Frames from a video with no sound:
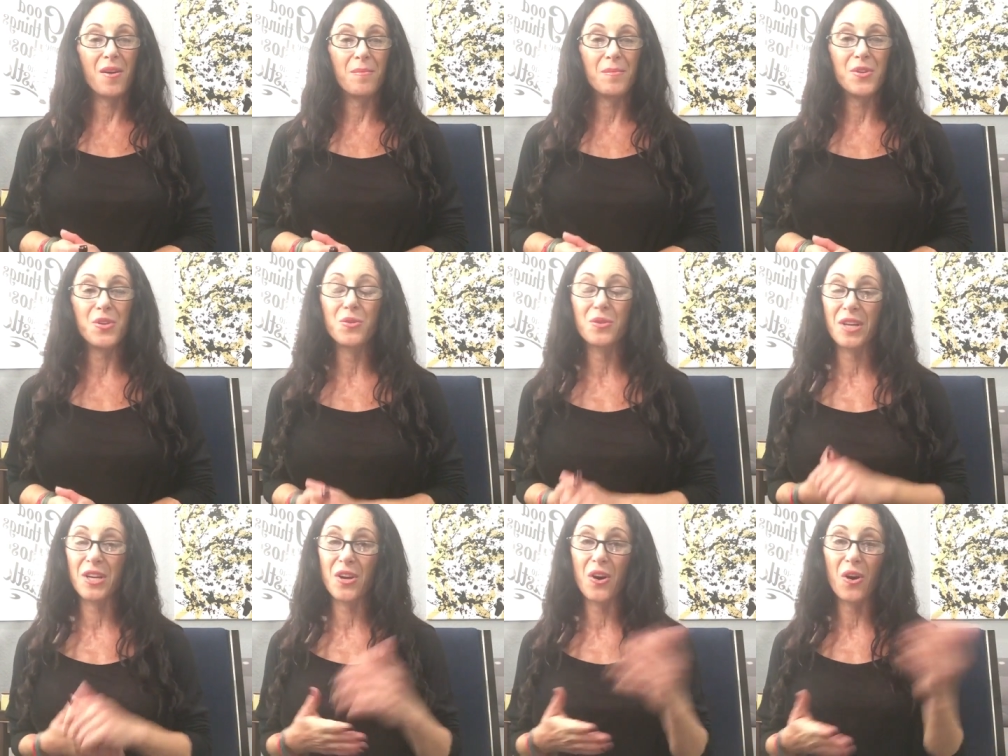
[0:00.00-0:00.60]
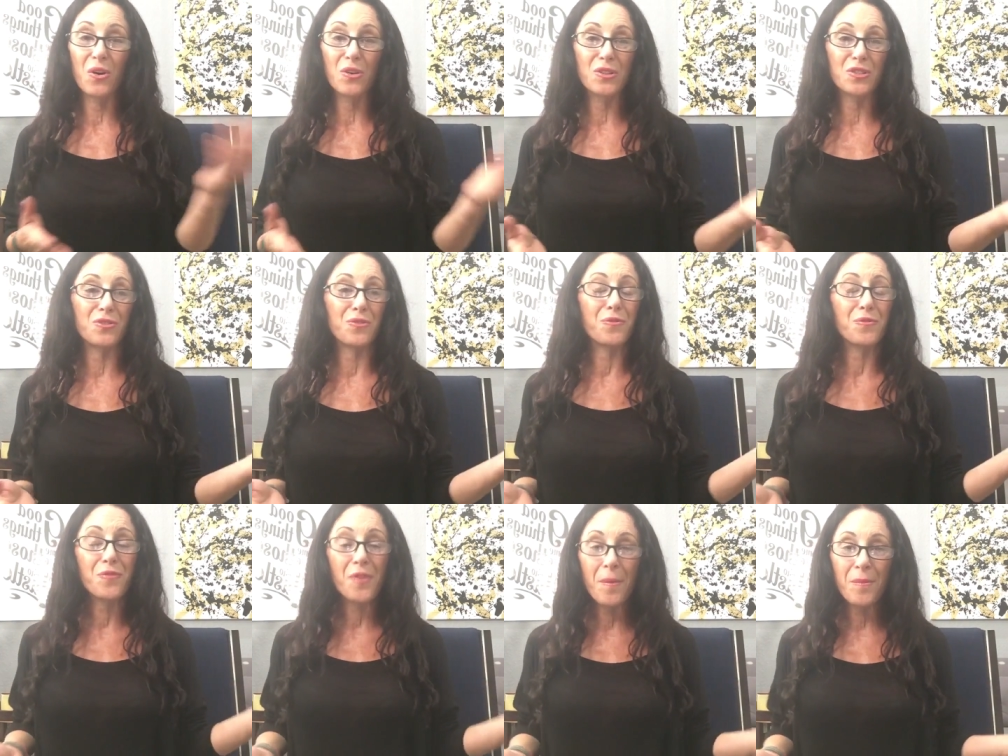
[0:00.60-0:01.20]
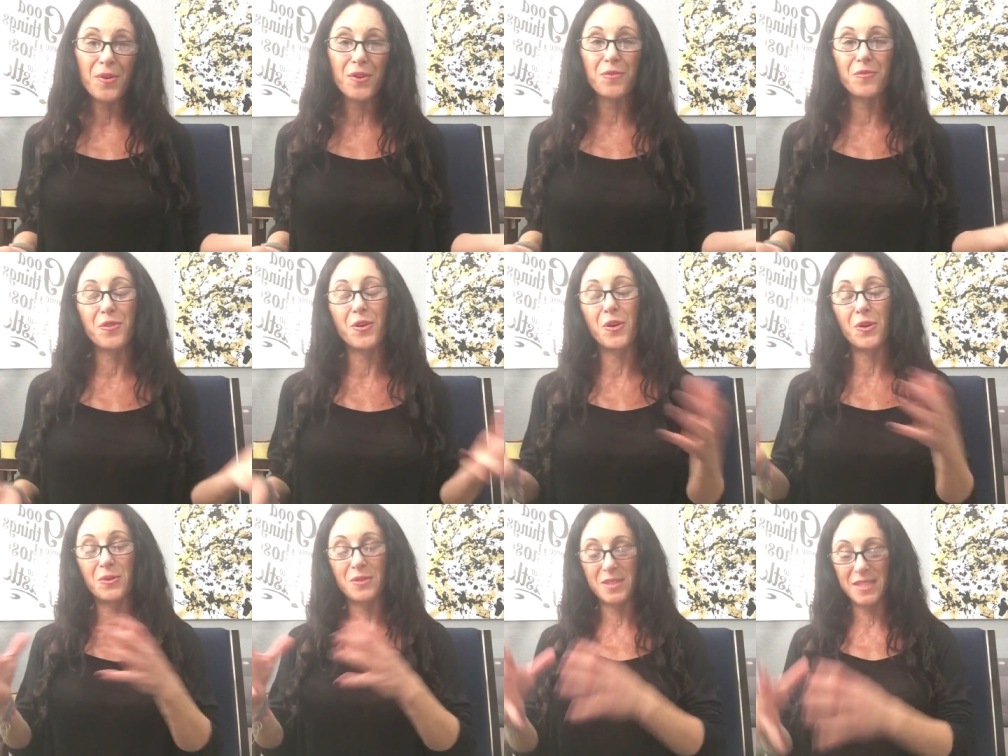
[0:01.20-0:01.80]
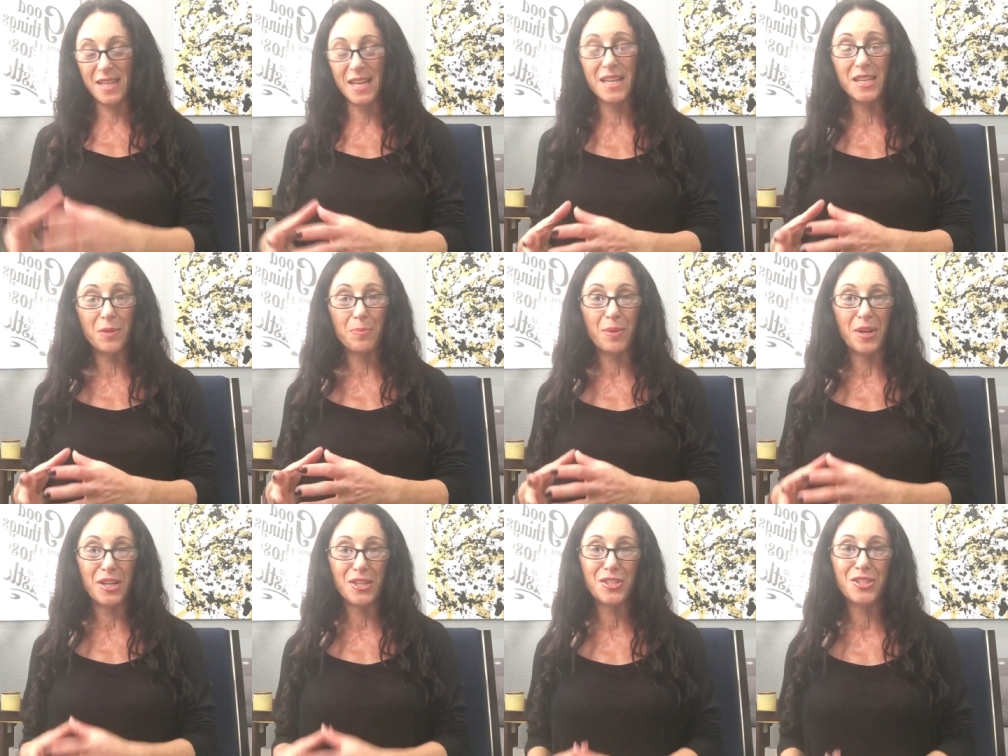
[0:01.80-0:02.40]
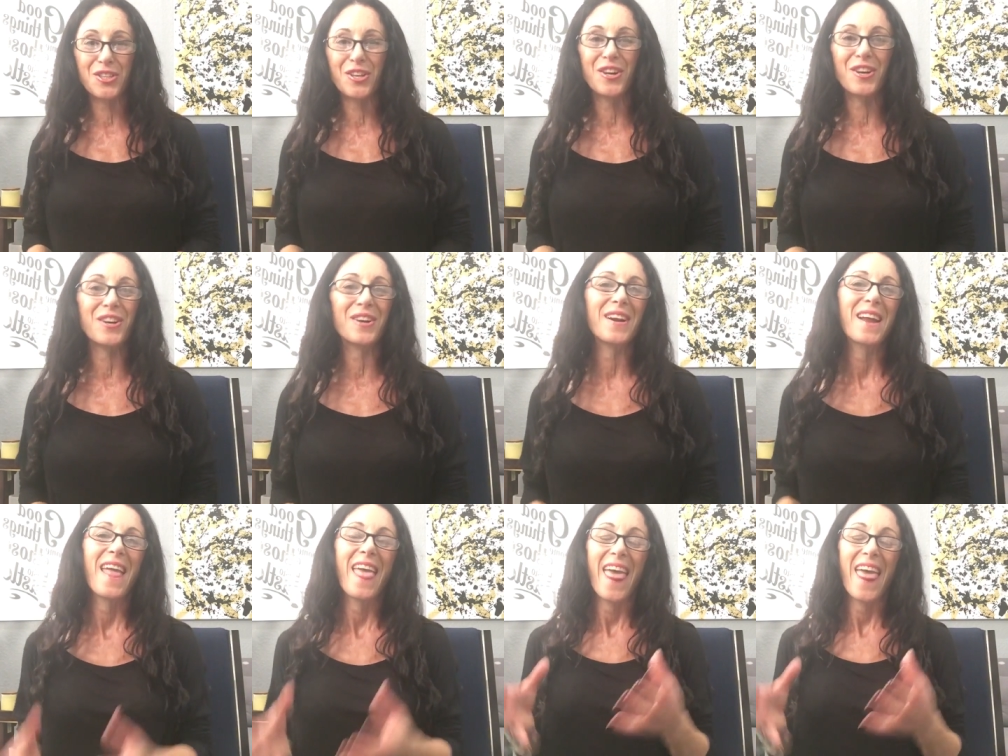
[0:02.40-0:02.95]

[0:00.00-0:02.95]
You can also, from your phone, take a picture